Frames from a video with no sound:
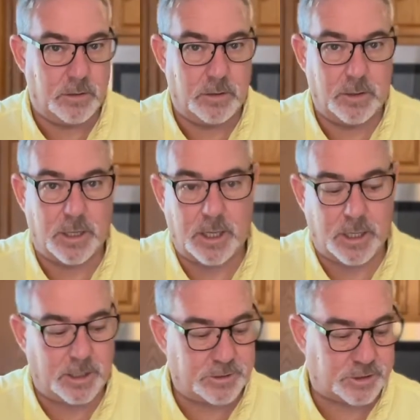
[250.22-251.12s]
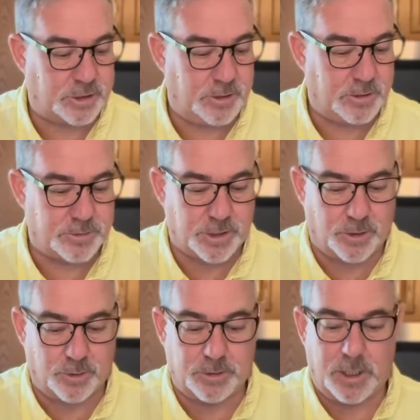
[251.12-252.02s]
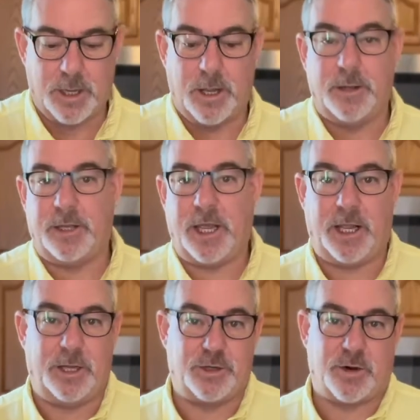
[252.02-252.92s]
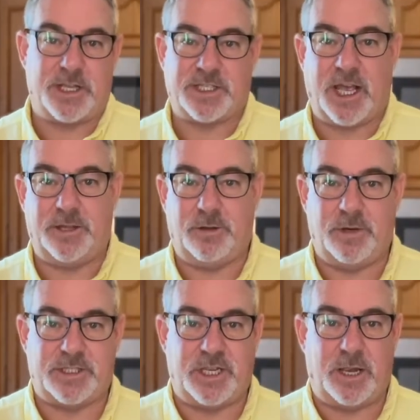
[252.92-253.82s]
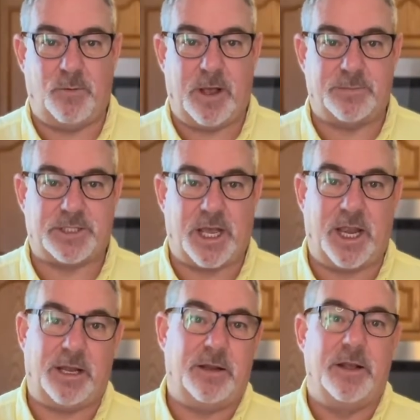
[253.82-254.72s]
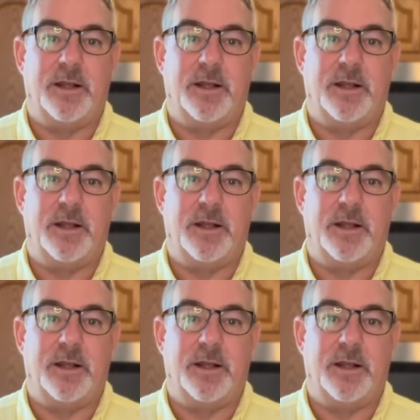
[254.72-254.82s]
It's 2 years old. They address that in the USDA website.